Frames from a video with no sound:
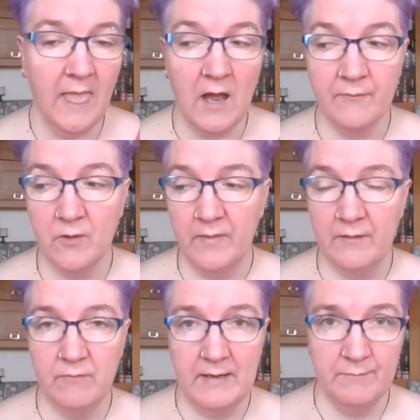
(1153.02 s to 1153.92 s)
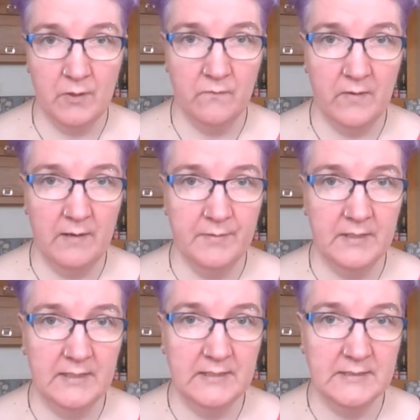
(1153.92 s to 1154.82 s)
I've got that rainbow fibre
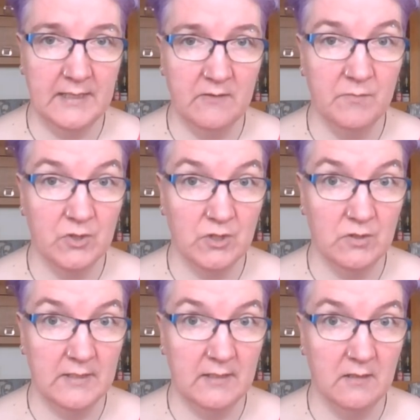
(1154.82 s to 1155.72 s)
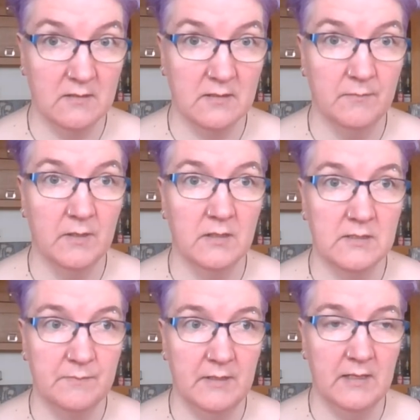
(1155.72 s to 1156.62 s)
that Linda gave me. I showed you that last time. I'm going to
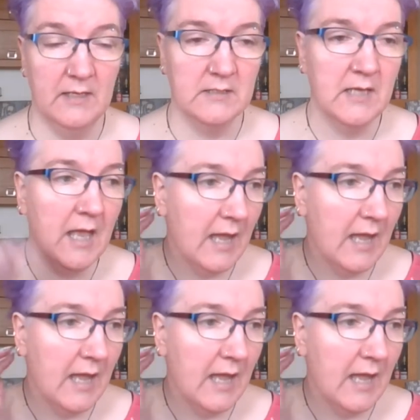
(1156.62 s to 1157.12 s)
spin that.